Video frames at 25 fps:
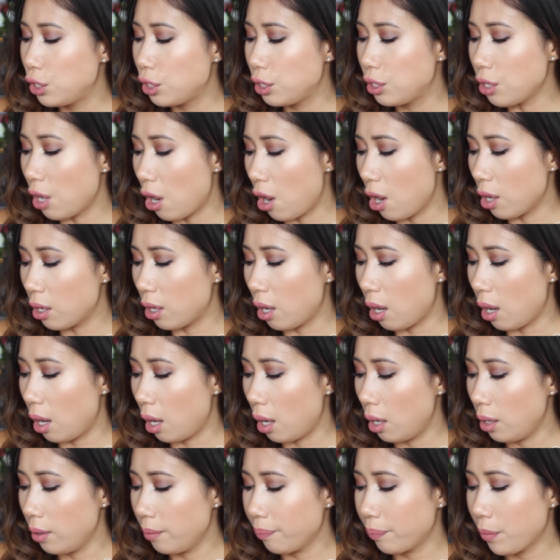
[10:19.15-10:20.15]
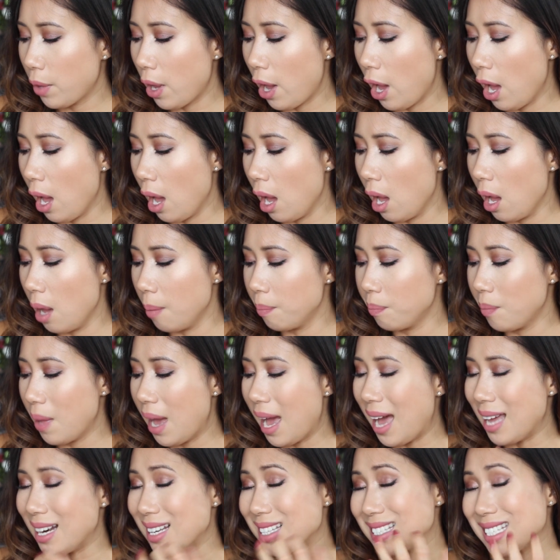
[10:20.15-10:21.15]
darker
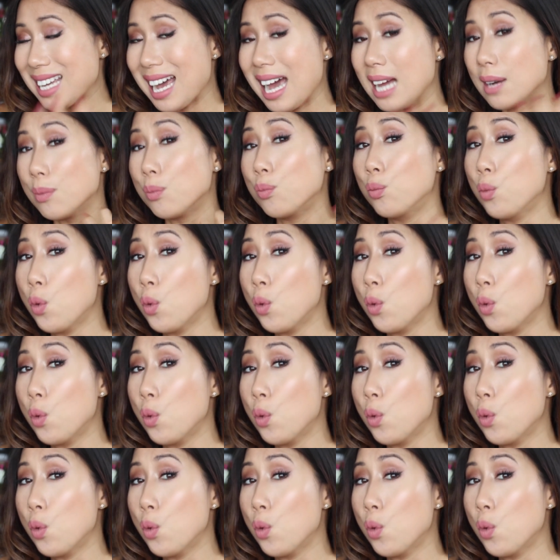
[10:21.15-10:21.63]
and a tad